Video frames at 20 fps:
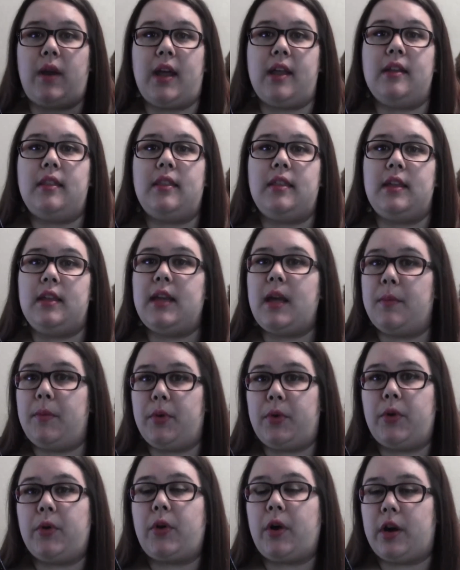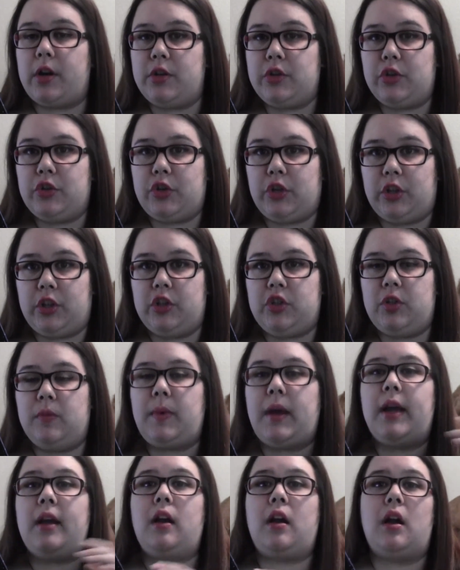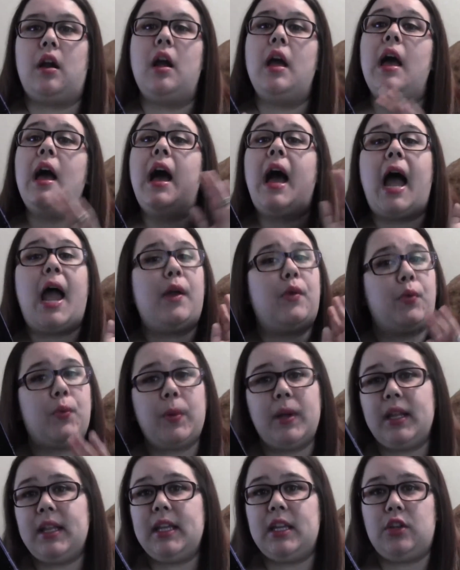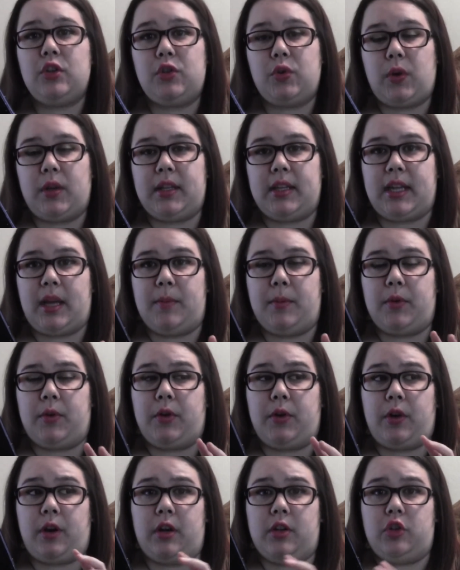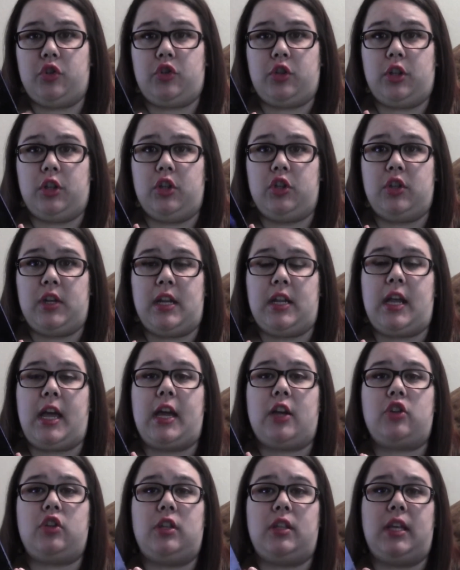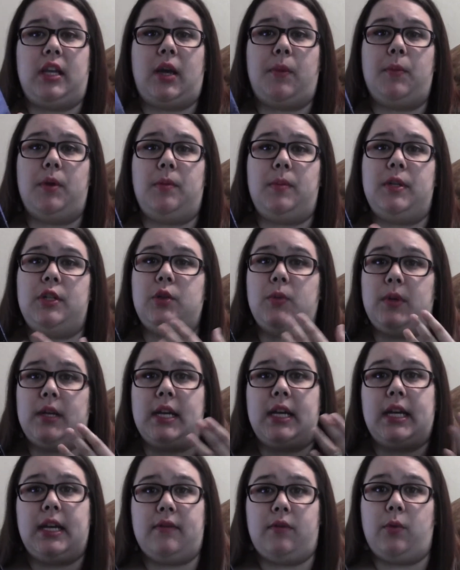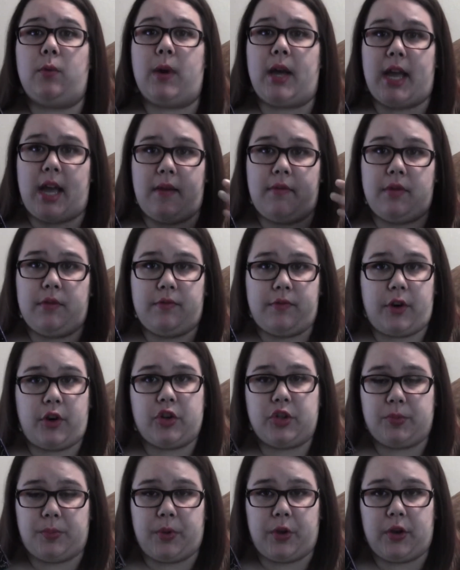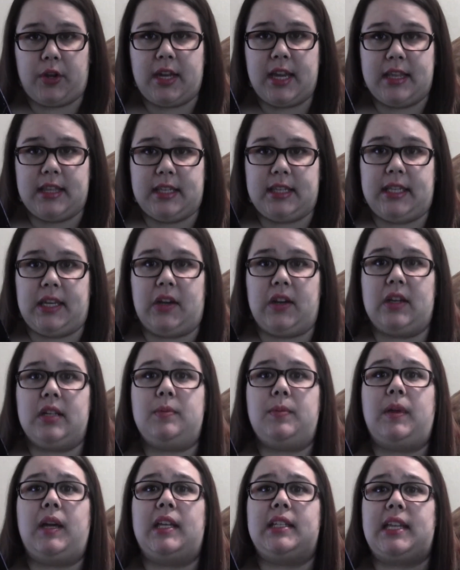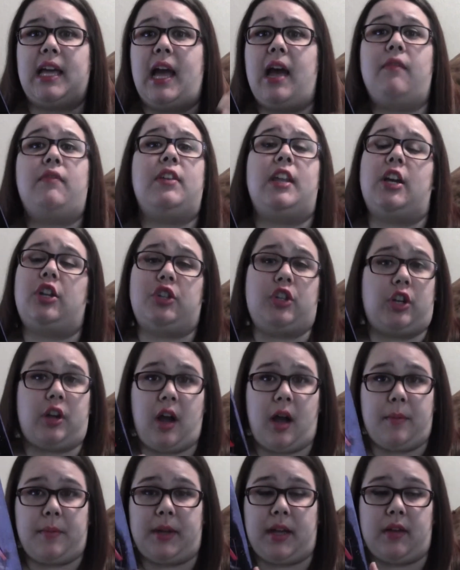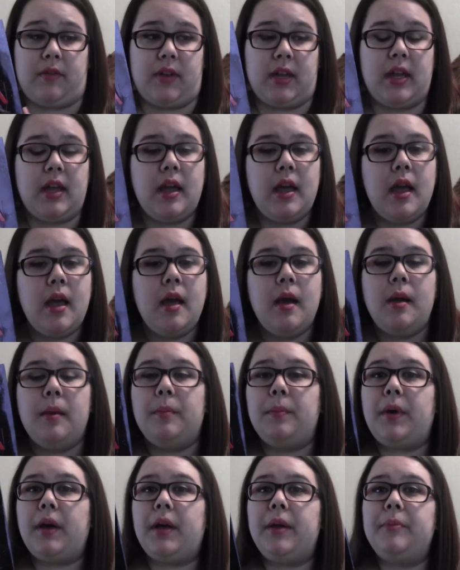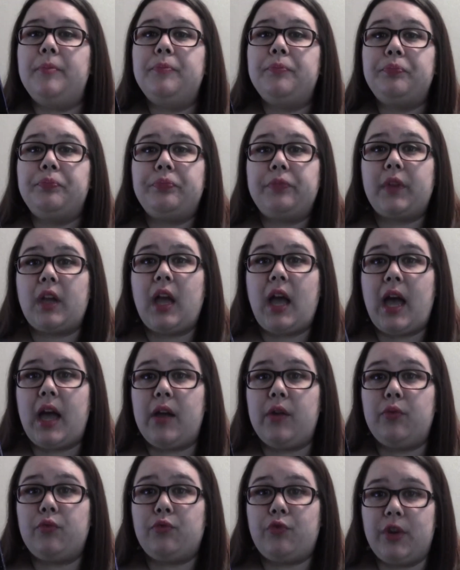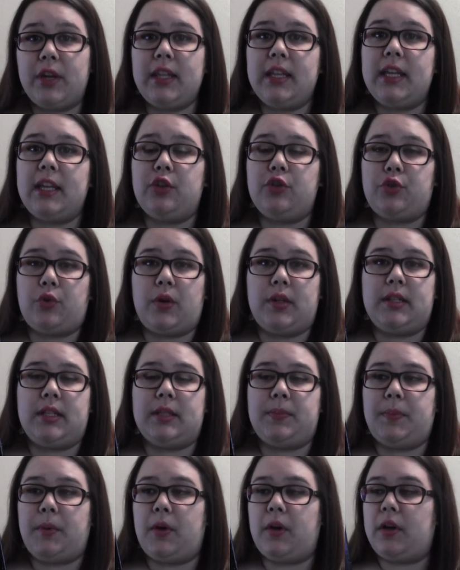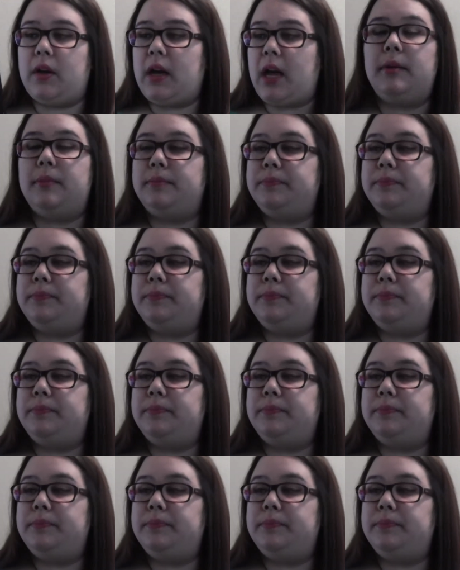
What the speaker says: read the Chemical Gardens trilogy by her. I really enjoyed the Chemical Gardens trilogy, and I actually think I'm going to be doing a giveaway of the first book in the series because I have an extra copy of it. But I really enjoyed this book.